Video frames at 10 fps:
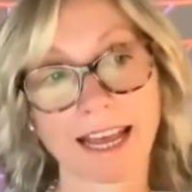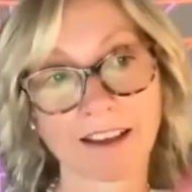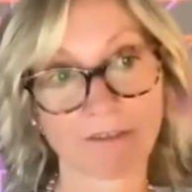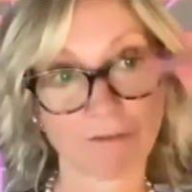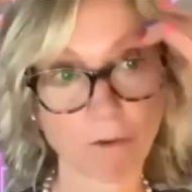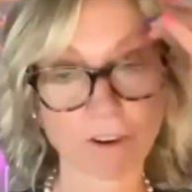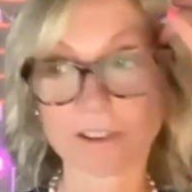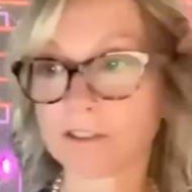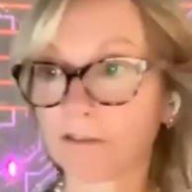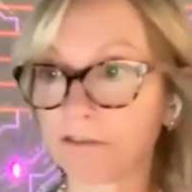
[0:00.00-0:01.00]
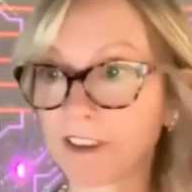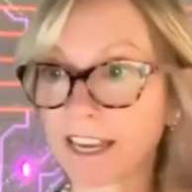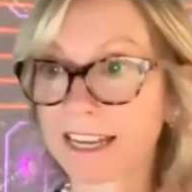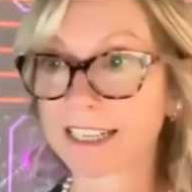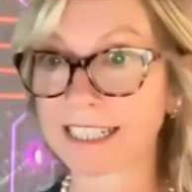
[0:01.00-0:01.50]
uh, for
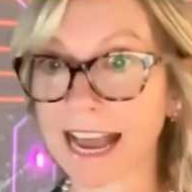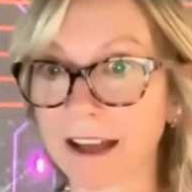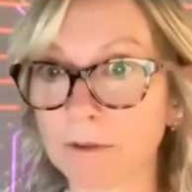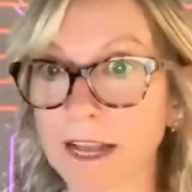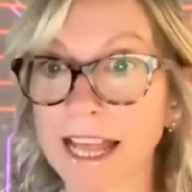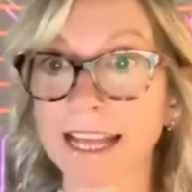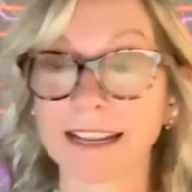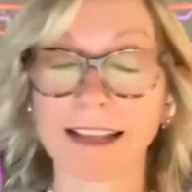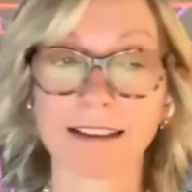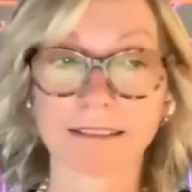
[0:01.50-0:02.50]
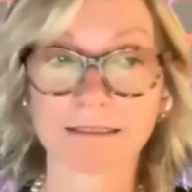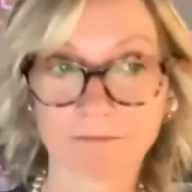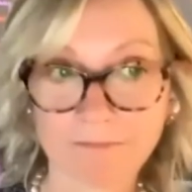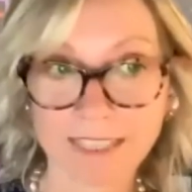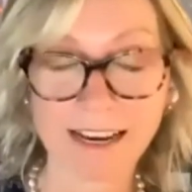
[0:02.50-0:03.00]
Sophia DAO
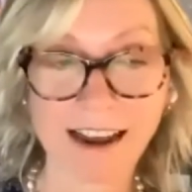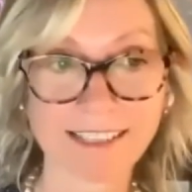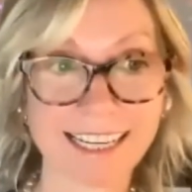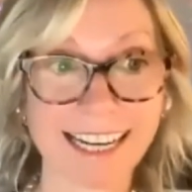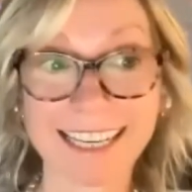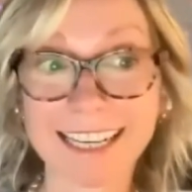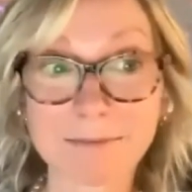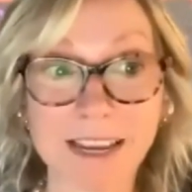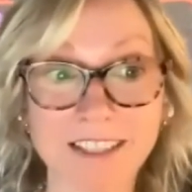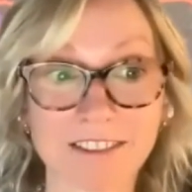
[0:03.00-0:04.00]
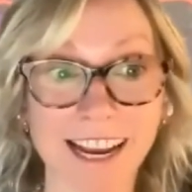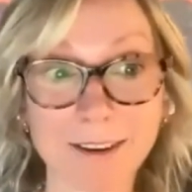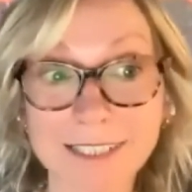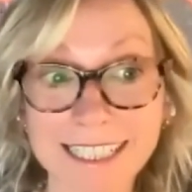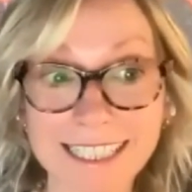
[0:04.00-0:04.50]
Singularity Net has a major
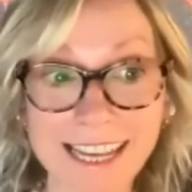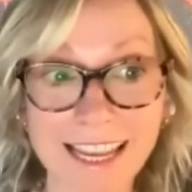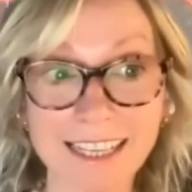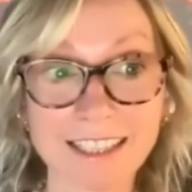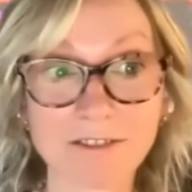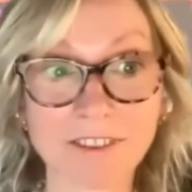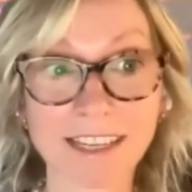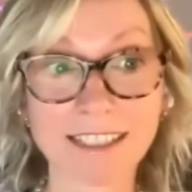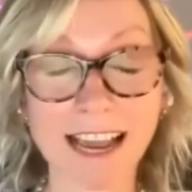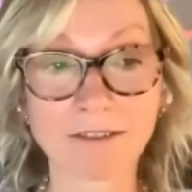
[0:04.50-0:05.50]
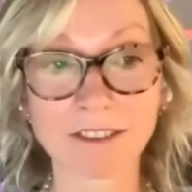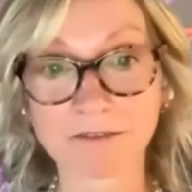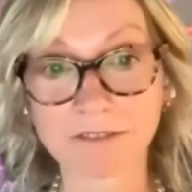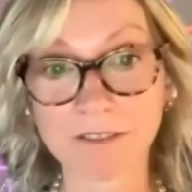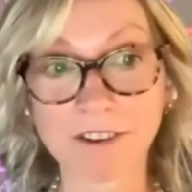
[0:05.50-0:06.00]
equity stake in Sophia DAO,
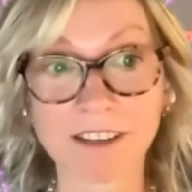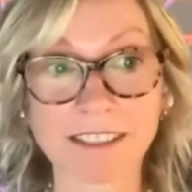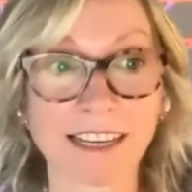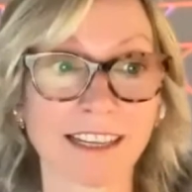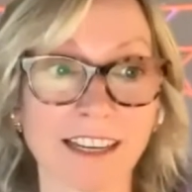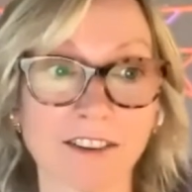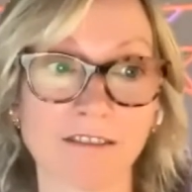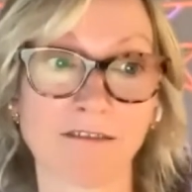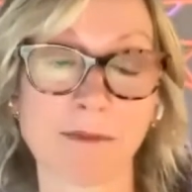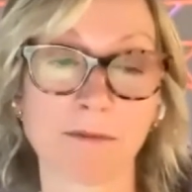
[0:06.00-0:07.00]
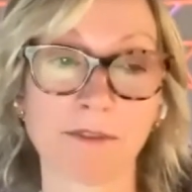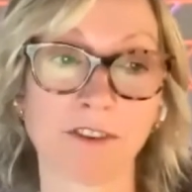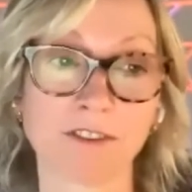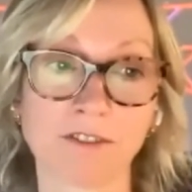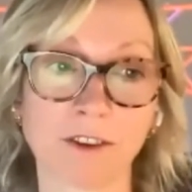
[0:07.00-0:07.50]
Sophia Verse, and you'll remember
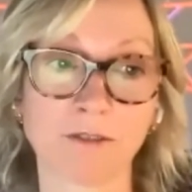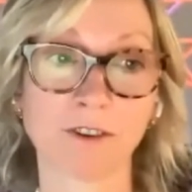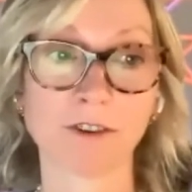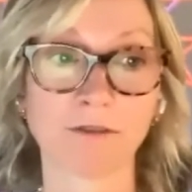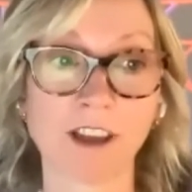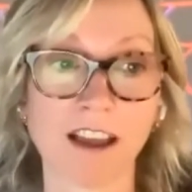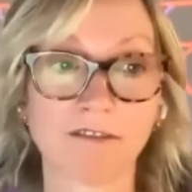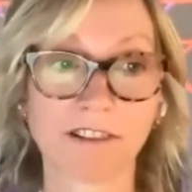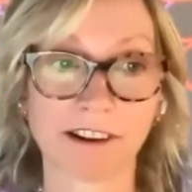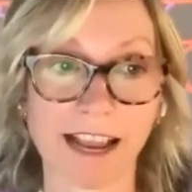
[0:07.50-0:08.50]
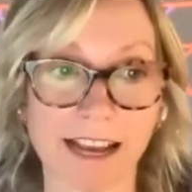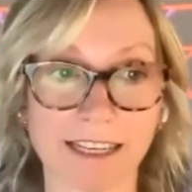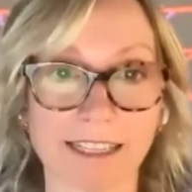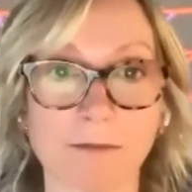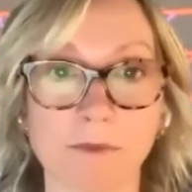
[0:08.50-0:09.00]
those of you who very
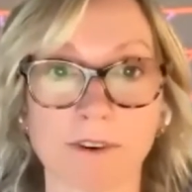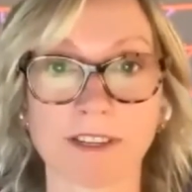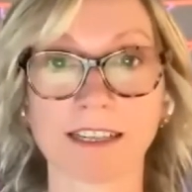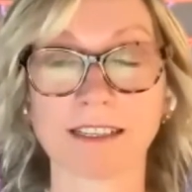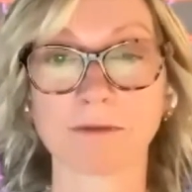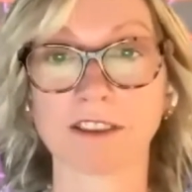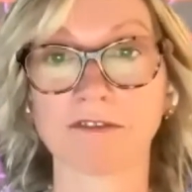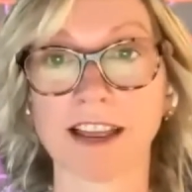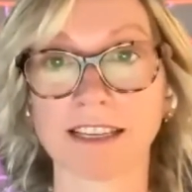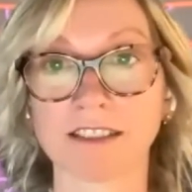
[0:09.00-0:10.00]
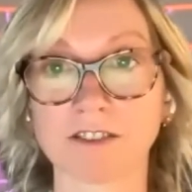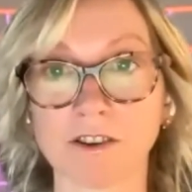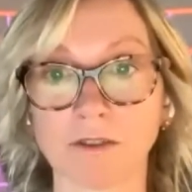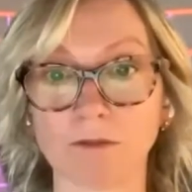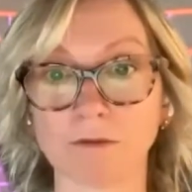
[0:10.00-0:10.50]
kindly supported us with the phase
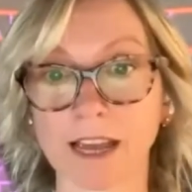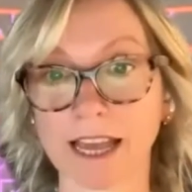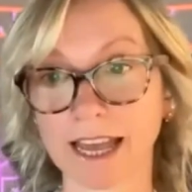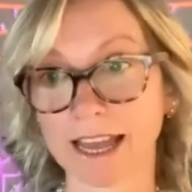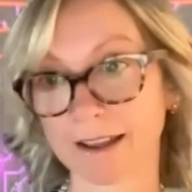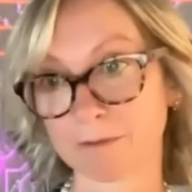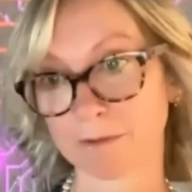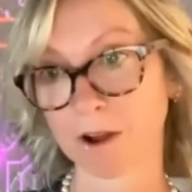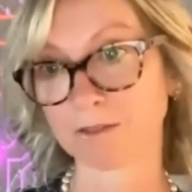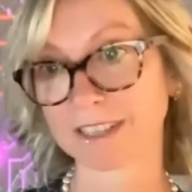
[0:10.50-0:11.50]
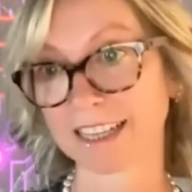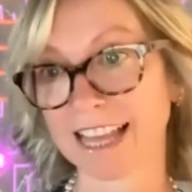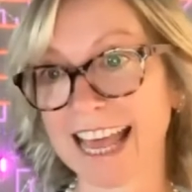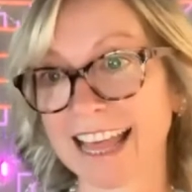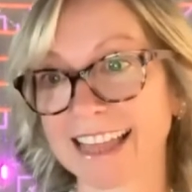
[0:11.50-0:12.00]
two uh, proposal,
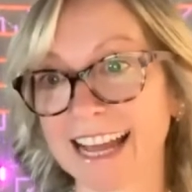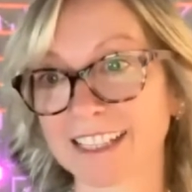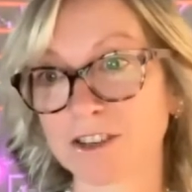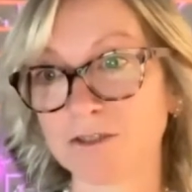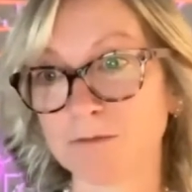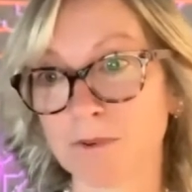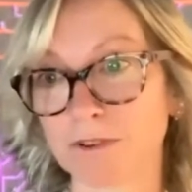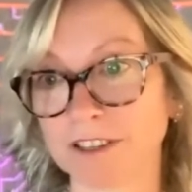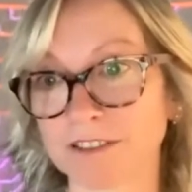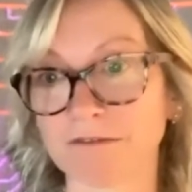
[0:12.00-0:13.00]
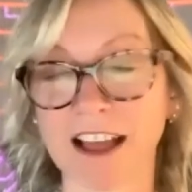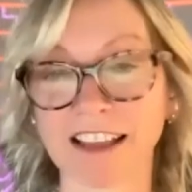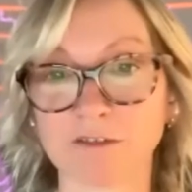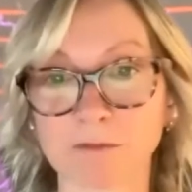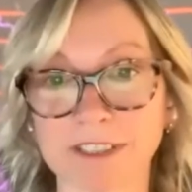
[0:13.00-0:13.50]
that
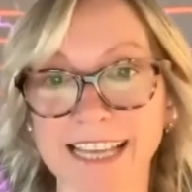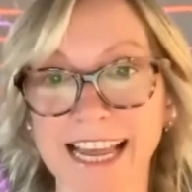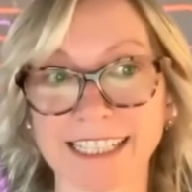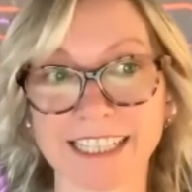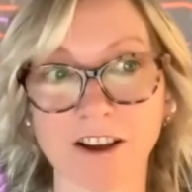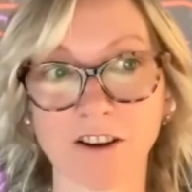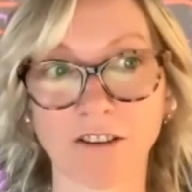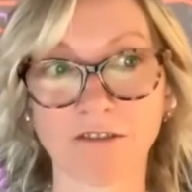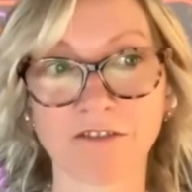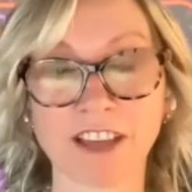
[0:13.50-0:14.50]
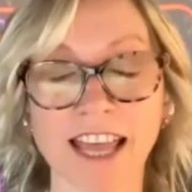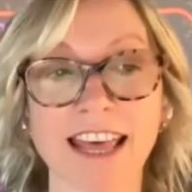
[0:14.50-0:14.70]
2.5% of,